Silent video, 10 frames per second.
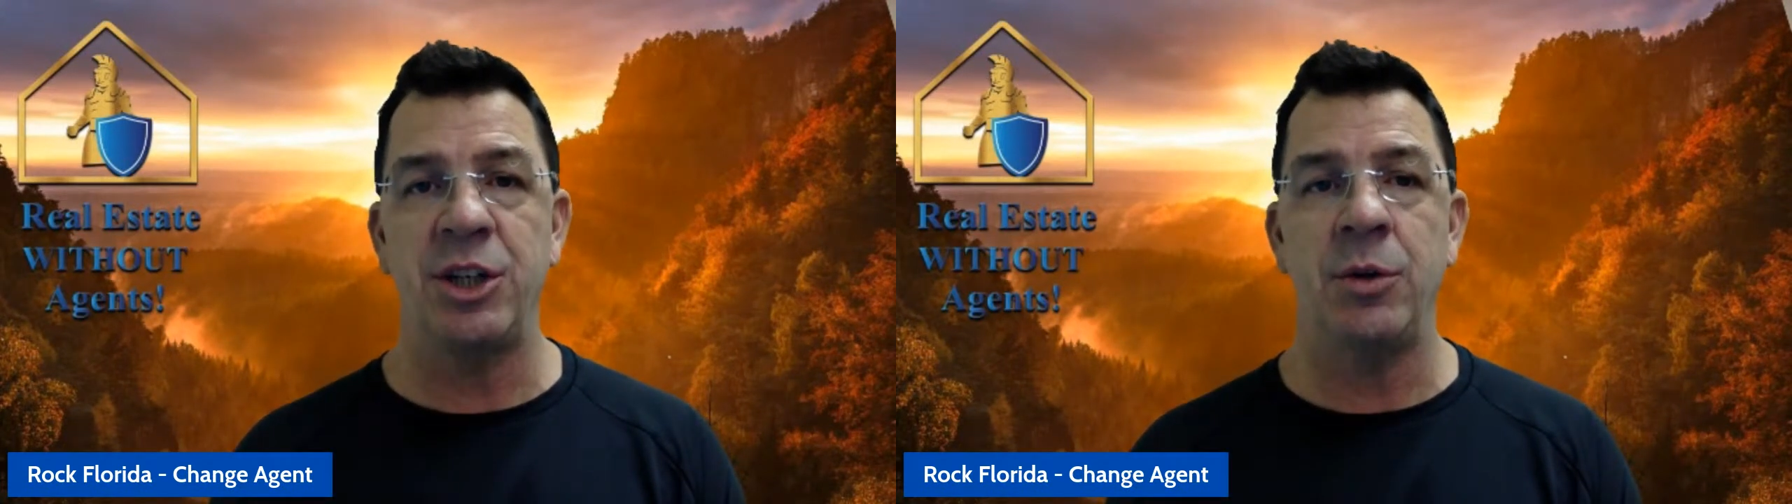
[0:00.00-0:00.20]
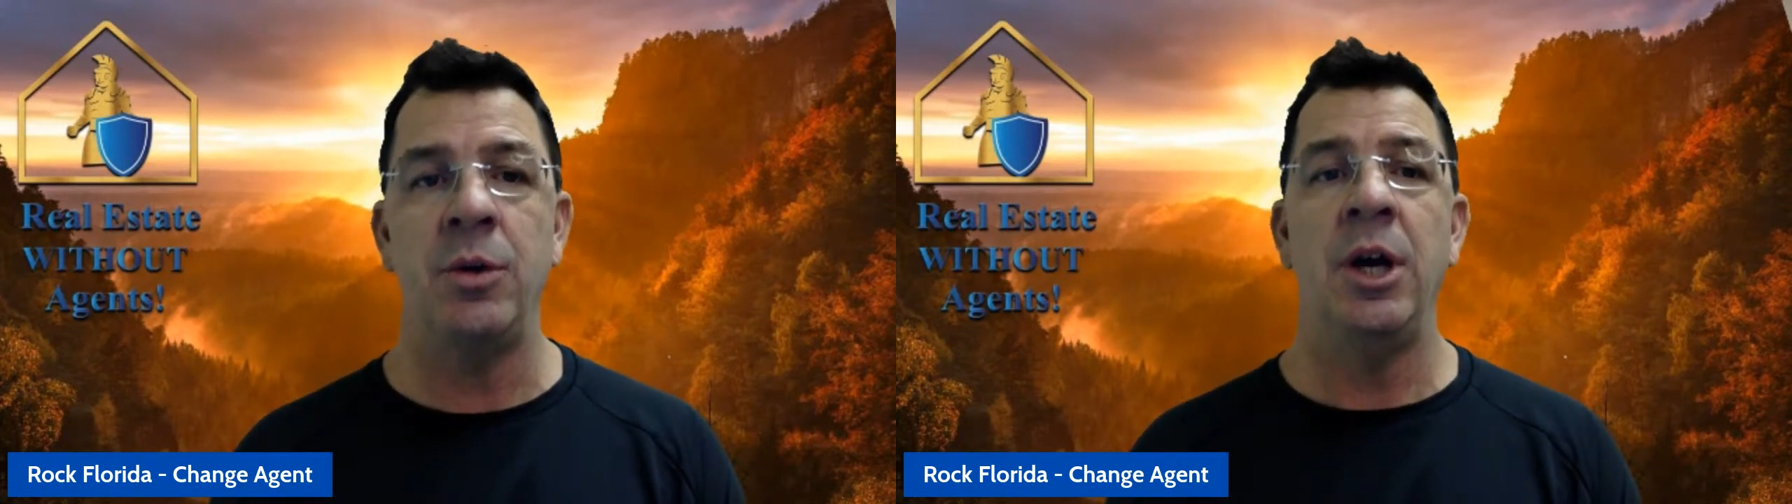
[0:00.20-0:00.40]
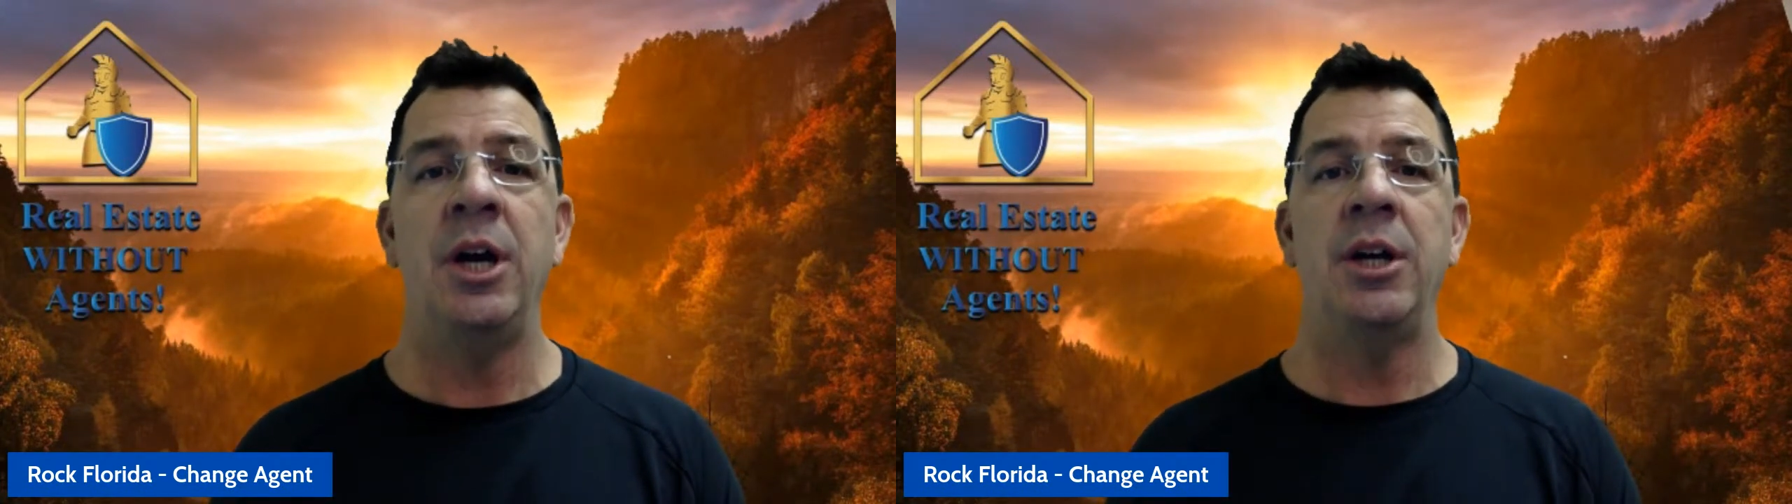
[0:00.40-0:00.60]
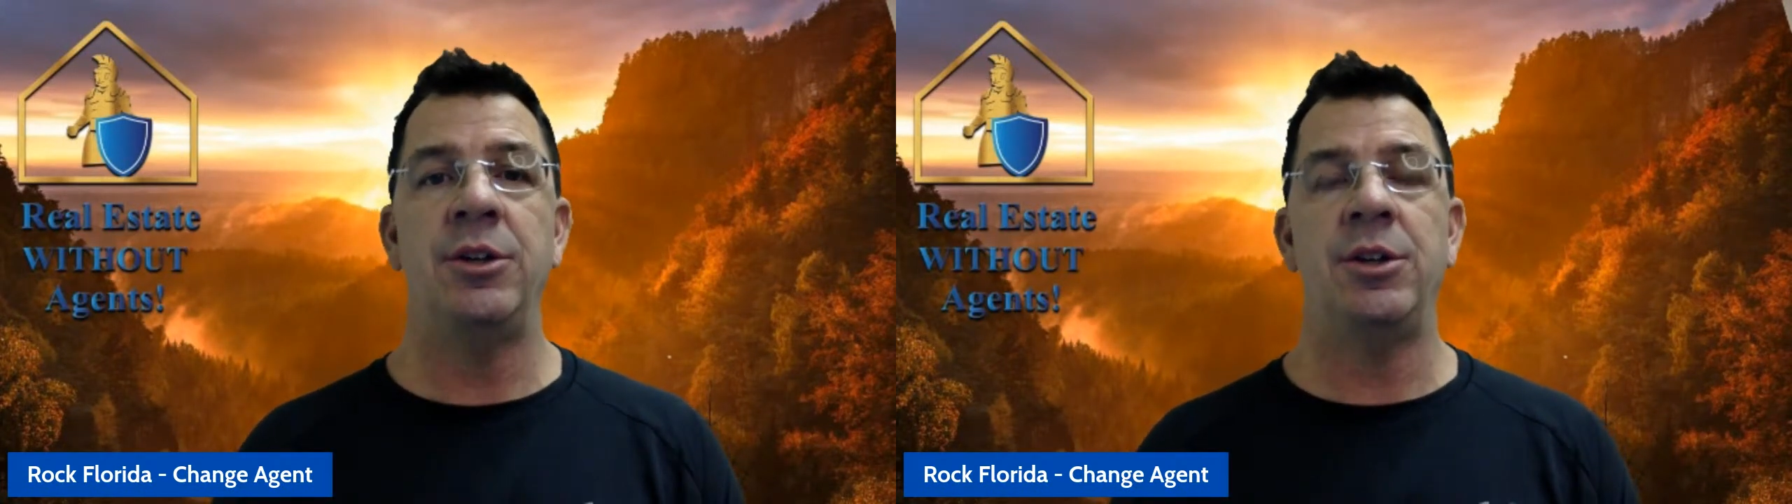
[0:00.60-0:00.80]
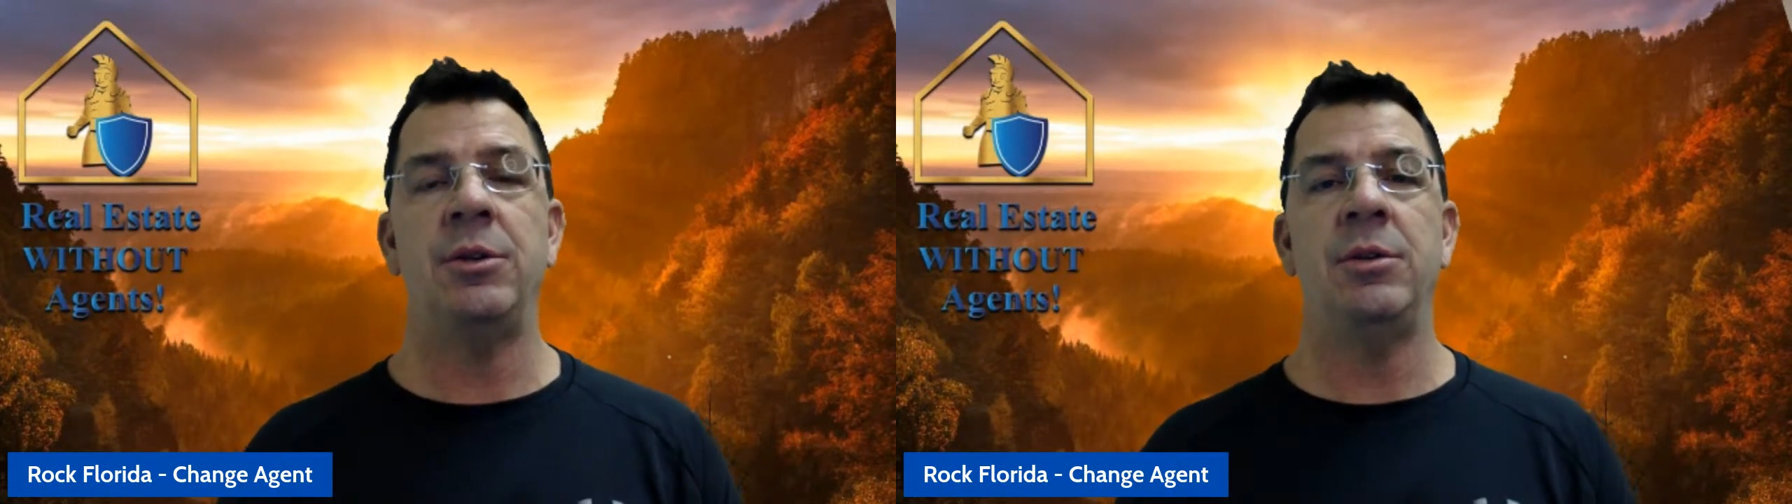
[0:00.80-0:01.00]
you
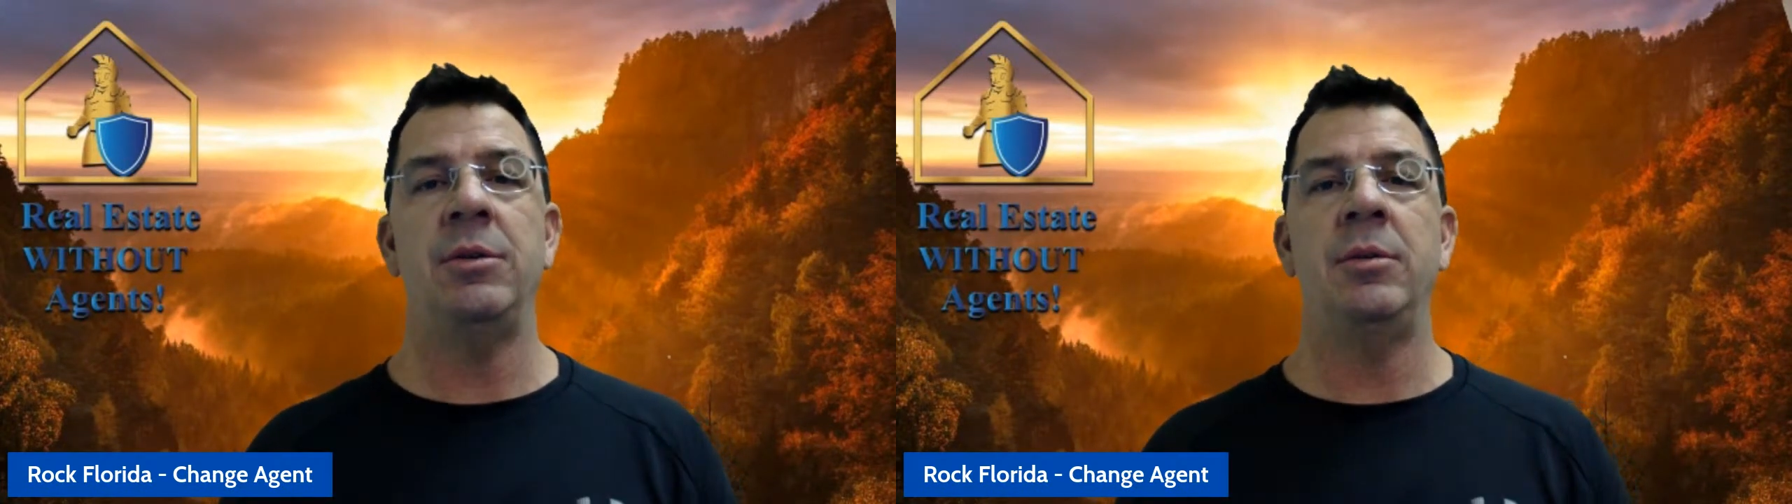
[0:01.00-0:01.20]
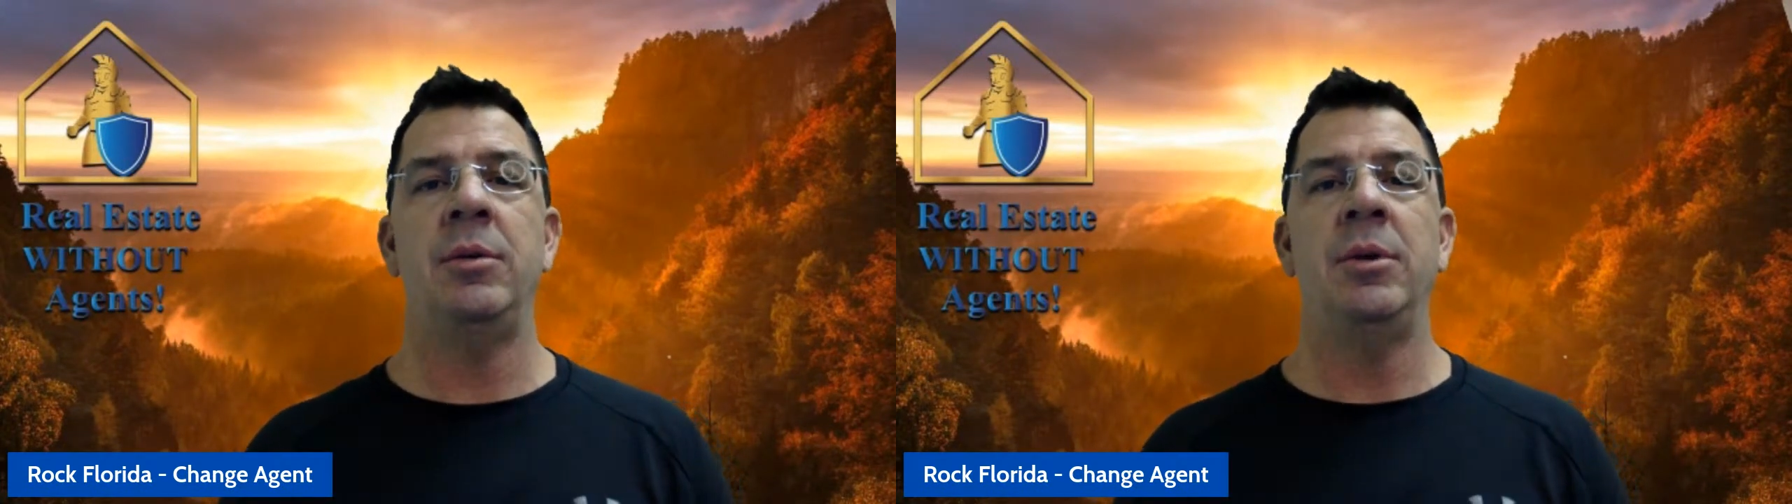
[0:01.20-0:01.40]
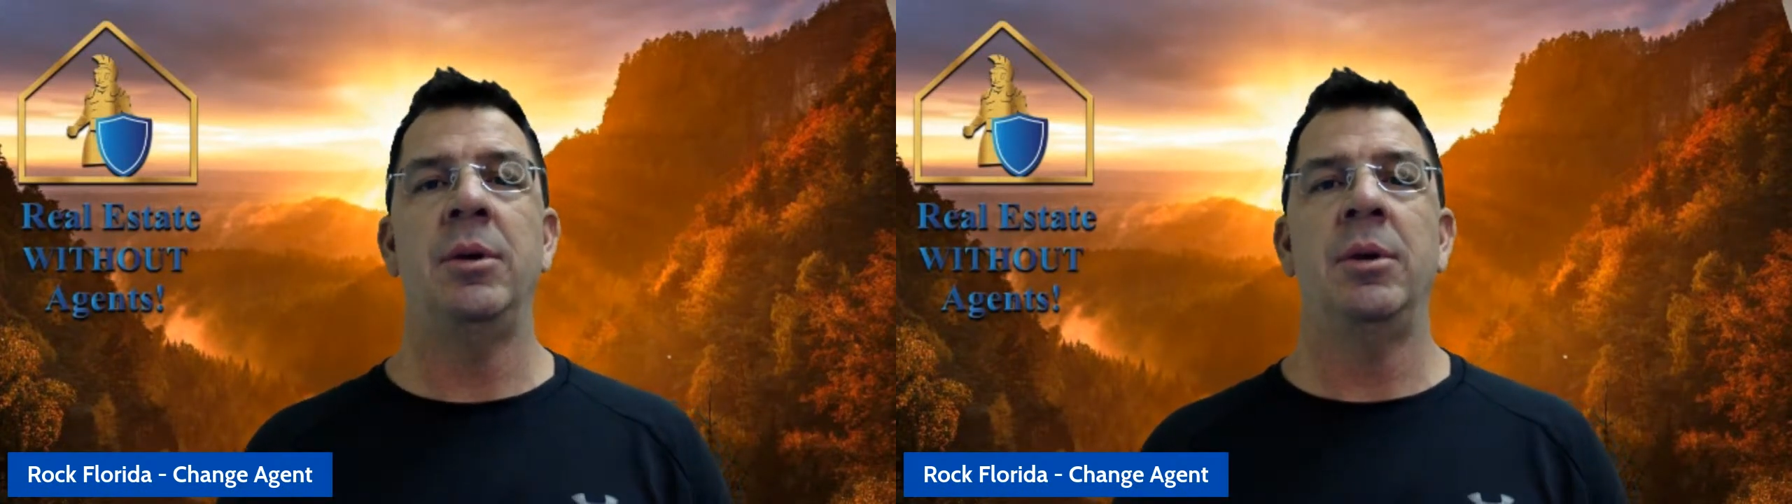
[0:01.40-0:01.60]
to